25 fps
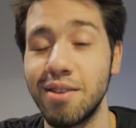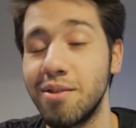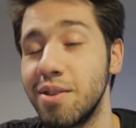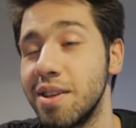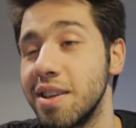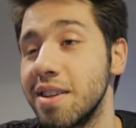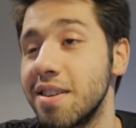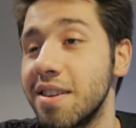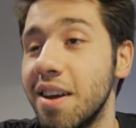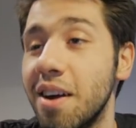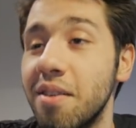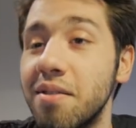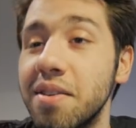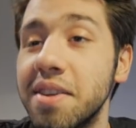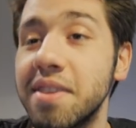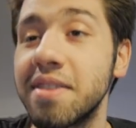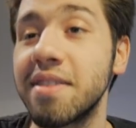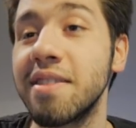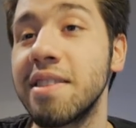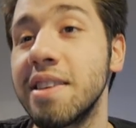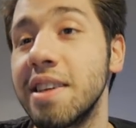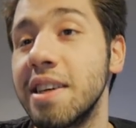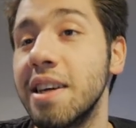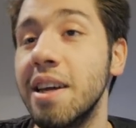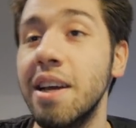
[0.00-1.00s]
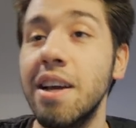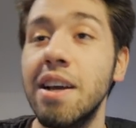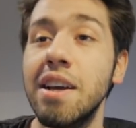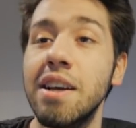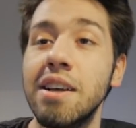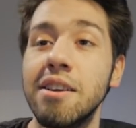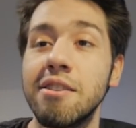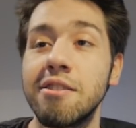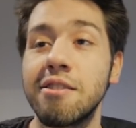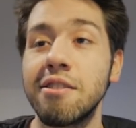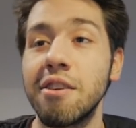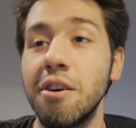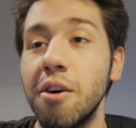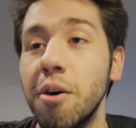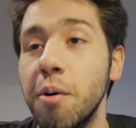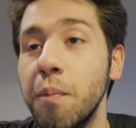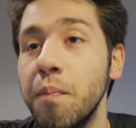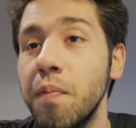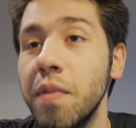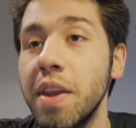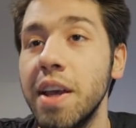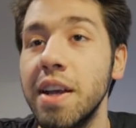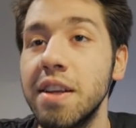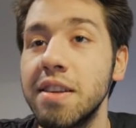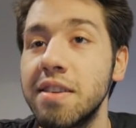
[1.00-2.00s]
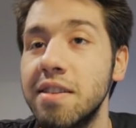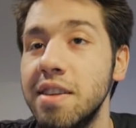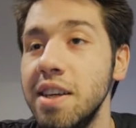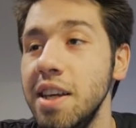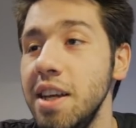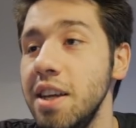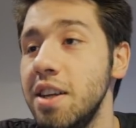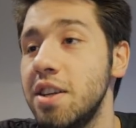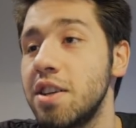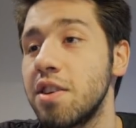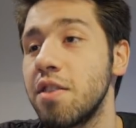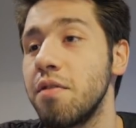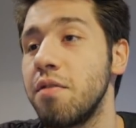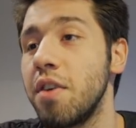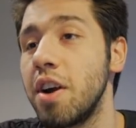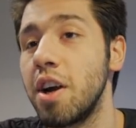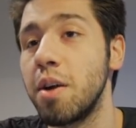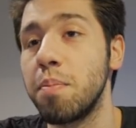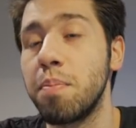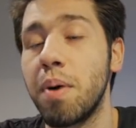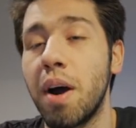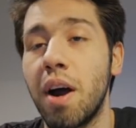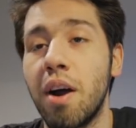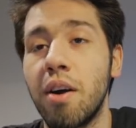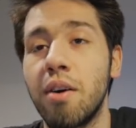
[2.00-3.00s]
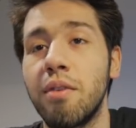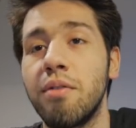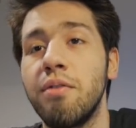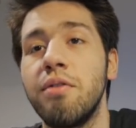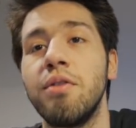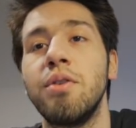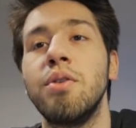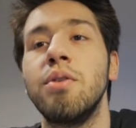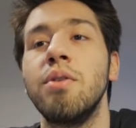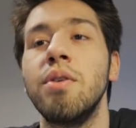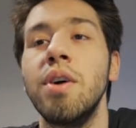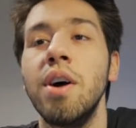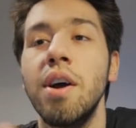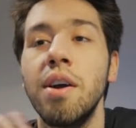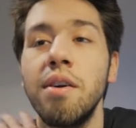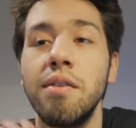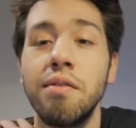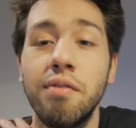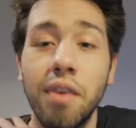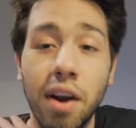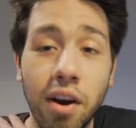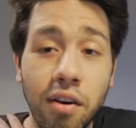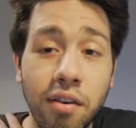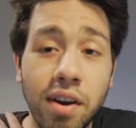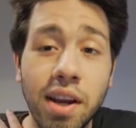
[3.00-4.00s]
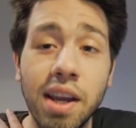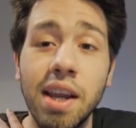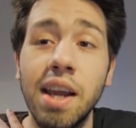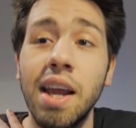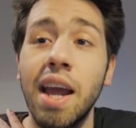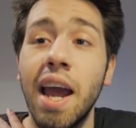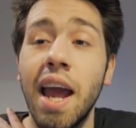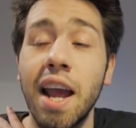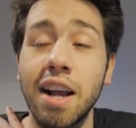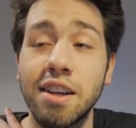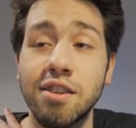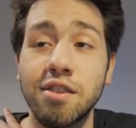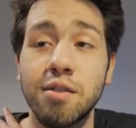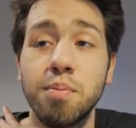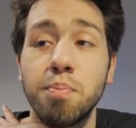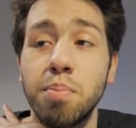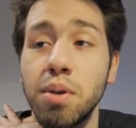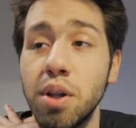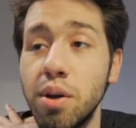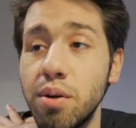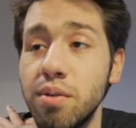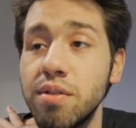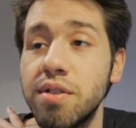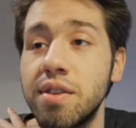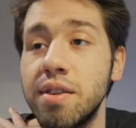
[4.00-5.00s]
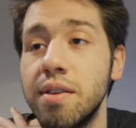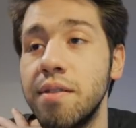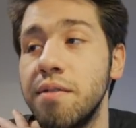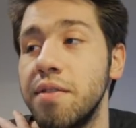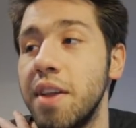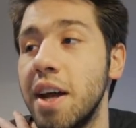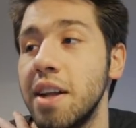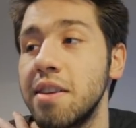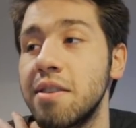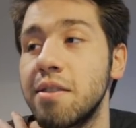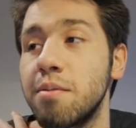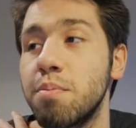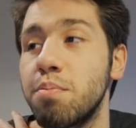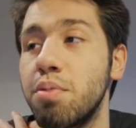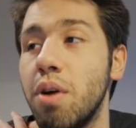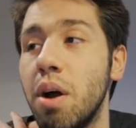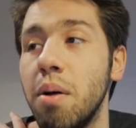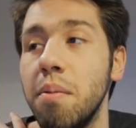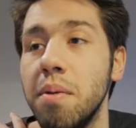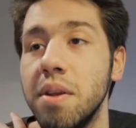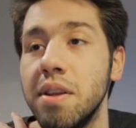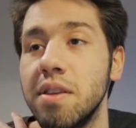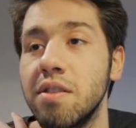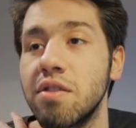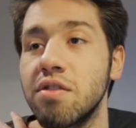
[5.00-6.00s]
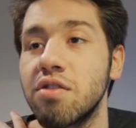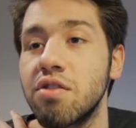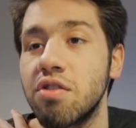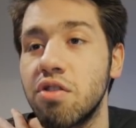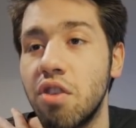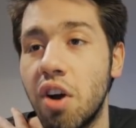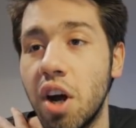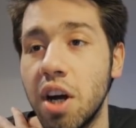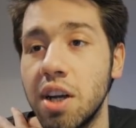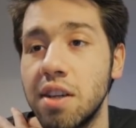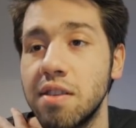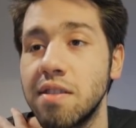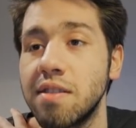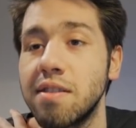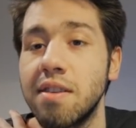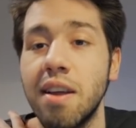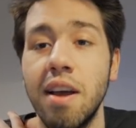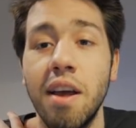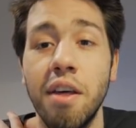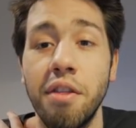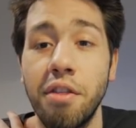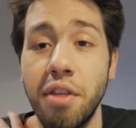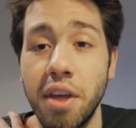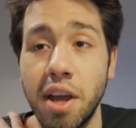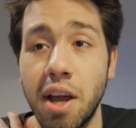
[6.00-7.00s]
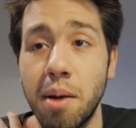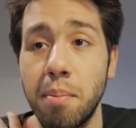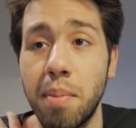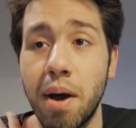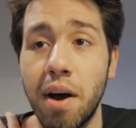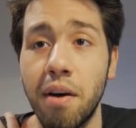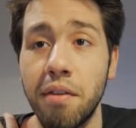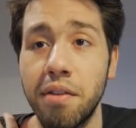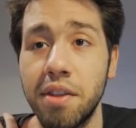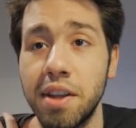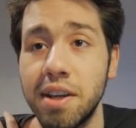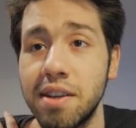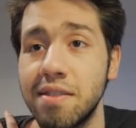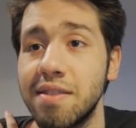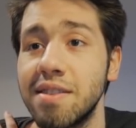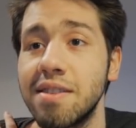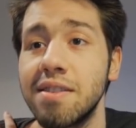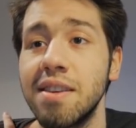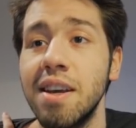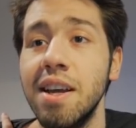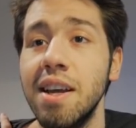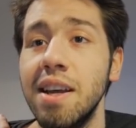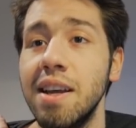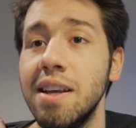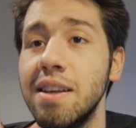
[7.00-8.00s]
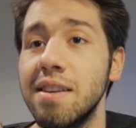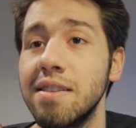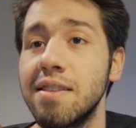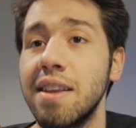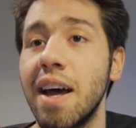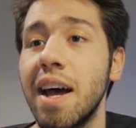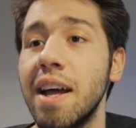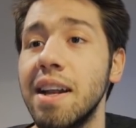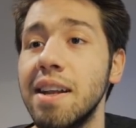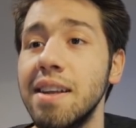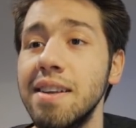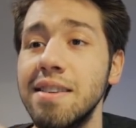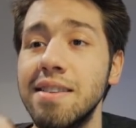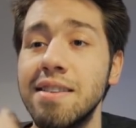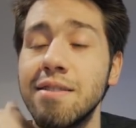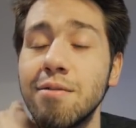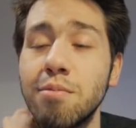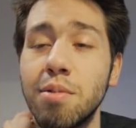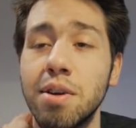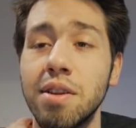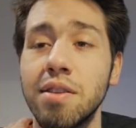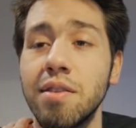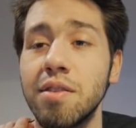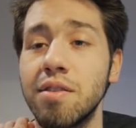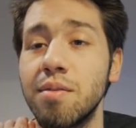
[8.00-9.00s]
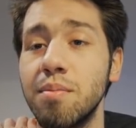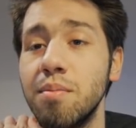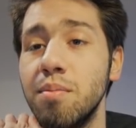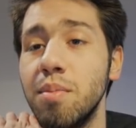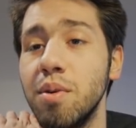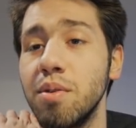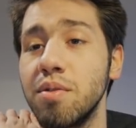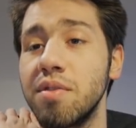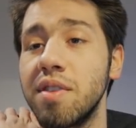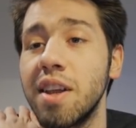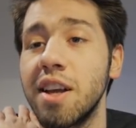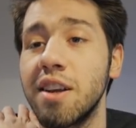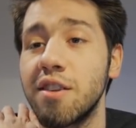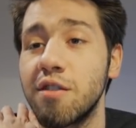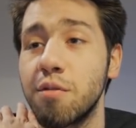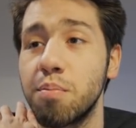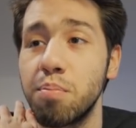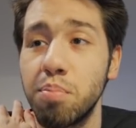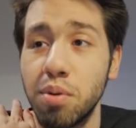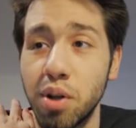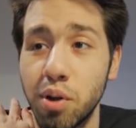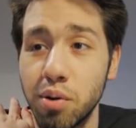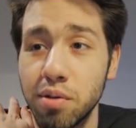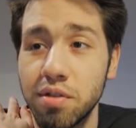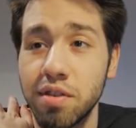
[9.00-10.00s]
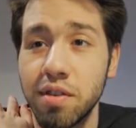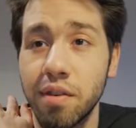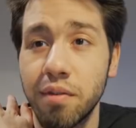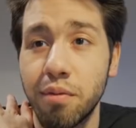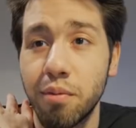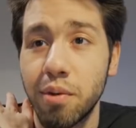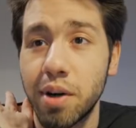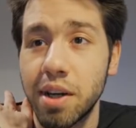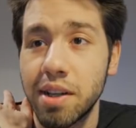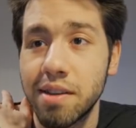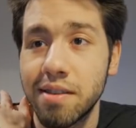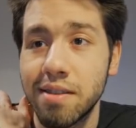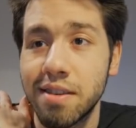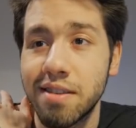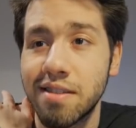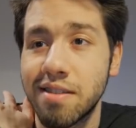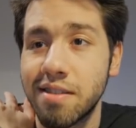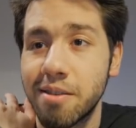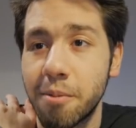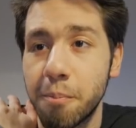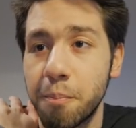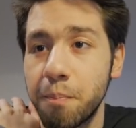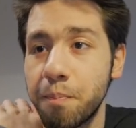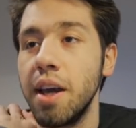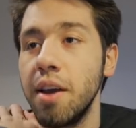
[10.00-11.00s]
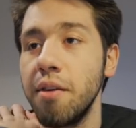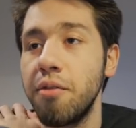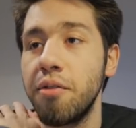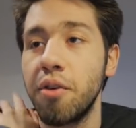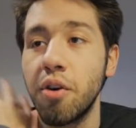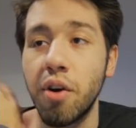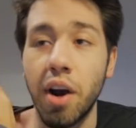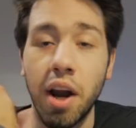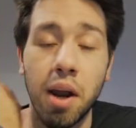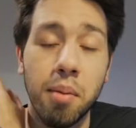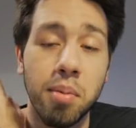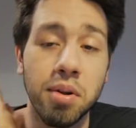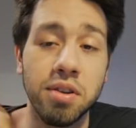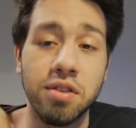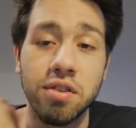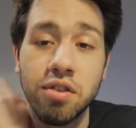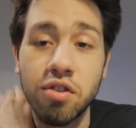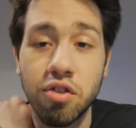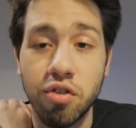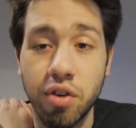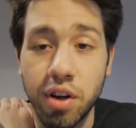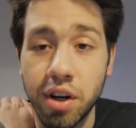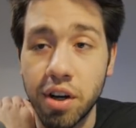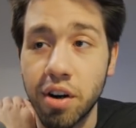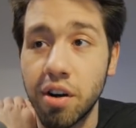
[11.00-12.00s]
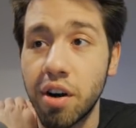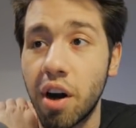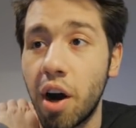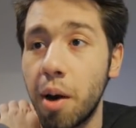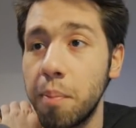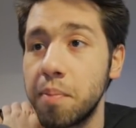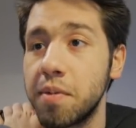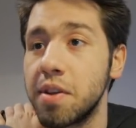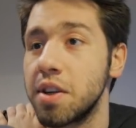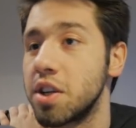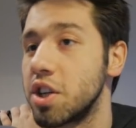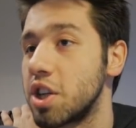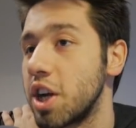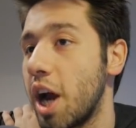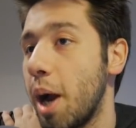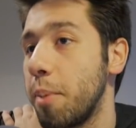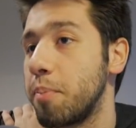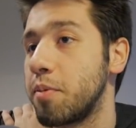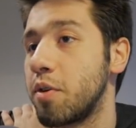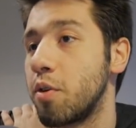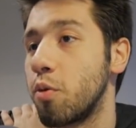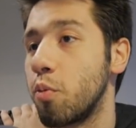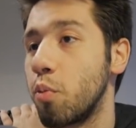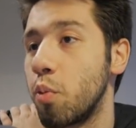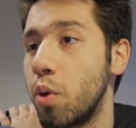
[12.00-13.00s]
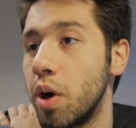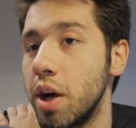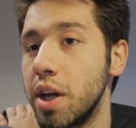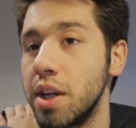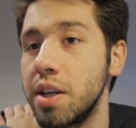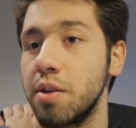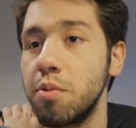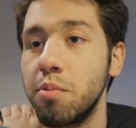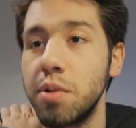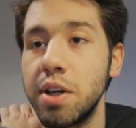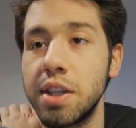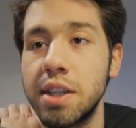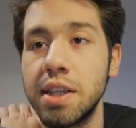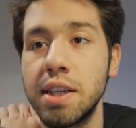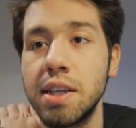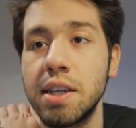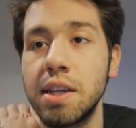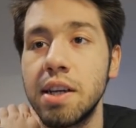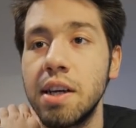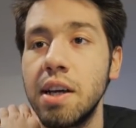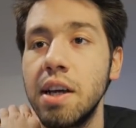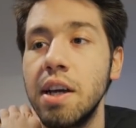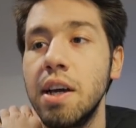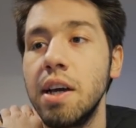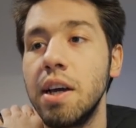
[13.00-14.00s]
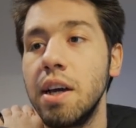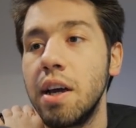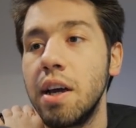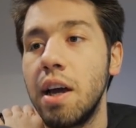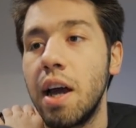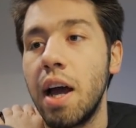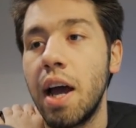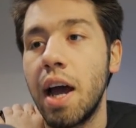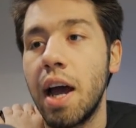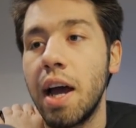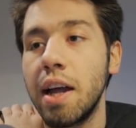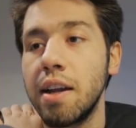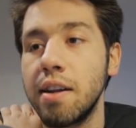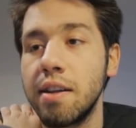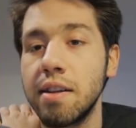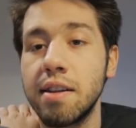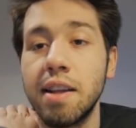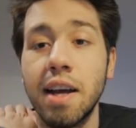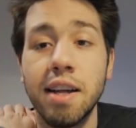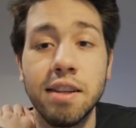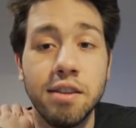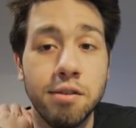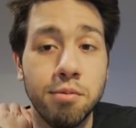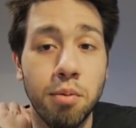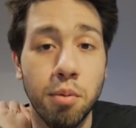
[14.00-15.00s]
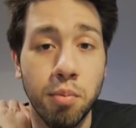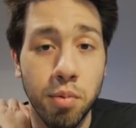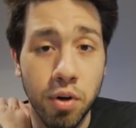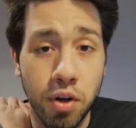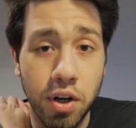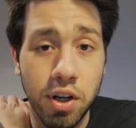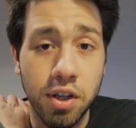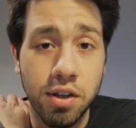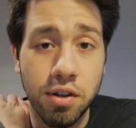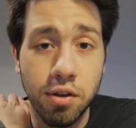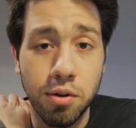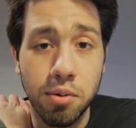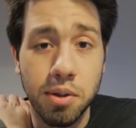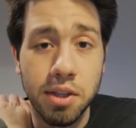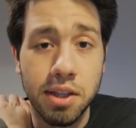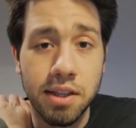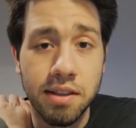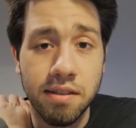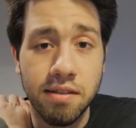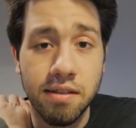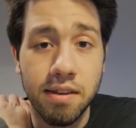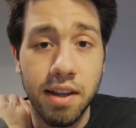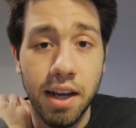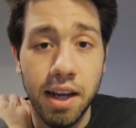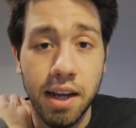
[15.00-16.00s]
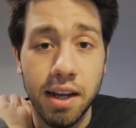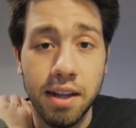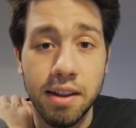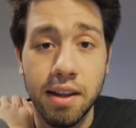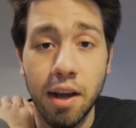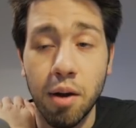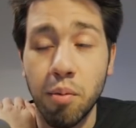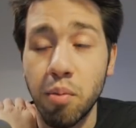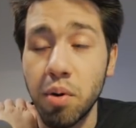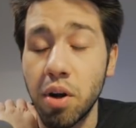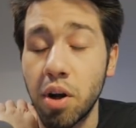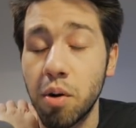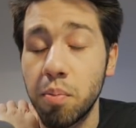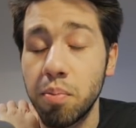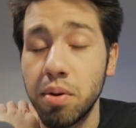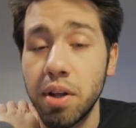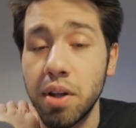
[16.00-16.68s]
units, obviously. So siege, very powerful, very explosive. That's probably the strongest thing about this, is that this is one of the most explosive ones if you're able to trigger up to chapter 1 with it. And that's what we're going to do with this deck that we are